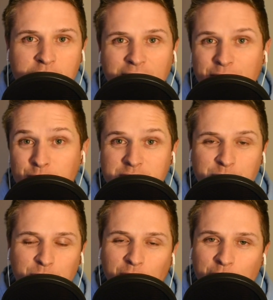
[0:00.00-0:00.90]
and there's
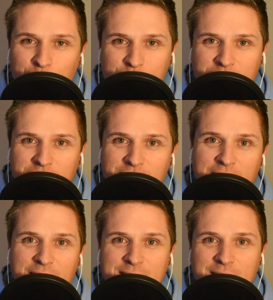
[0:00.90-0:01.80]
several others in
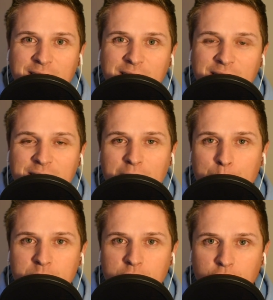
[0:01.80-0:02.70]
that
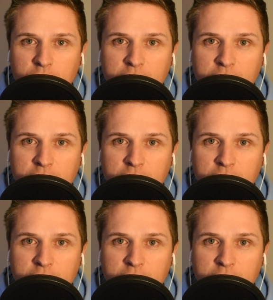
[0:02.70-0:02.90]
position.